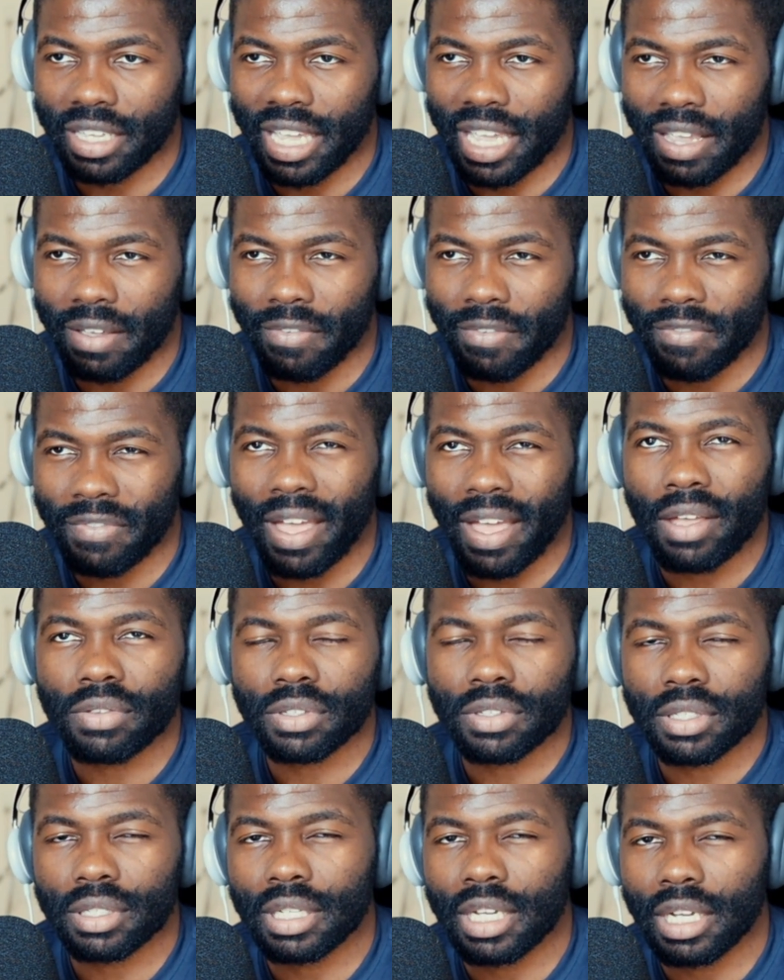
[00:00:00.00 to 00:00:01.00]
a
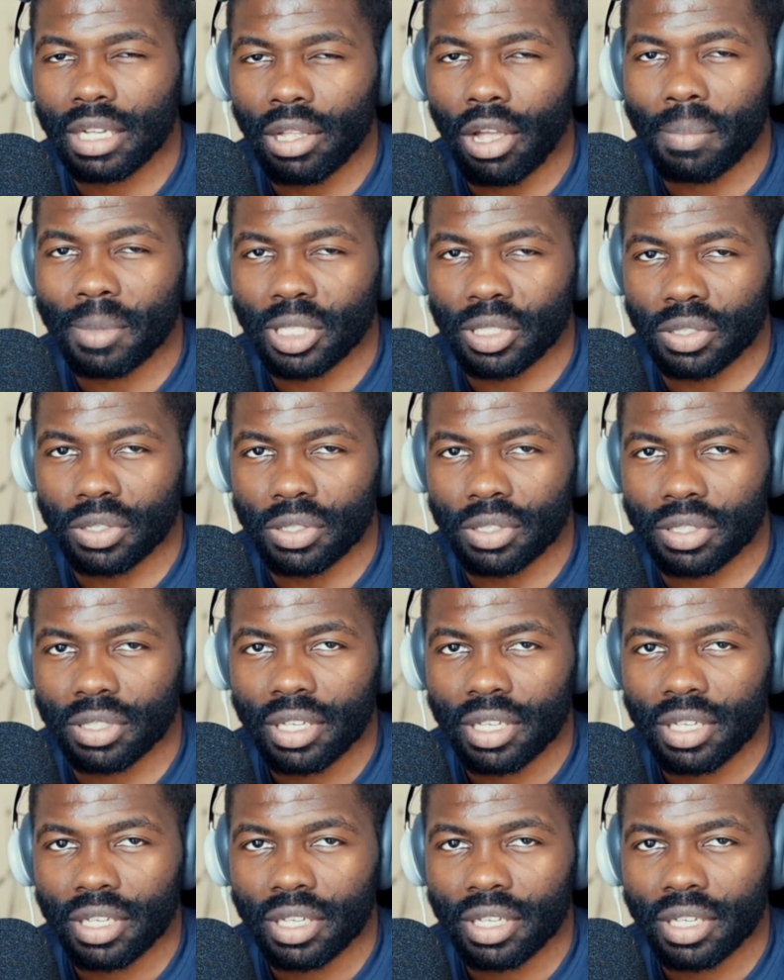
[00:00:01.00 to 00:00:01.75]
thousand kilometers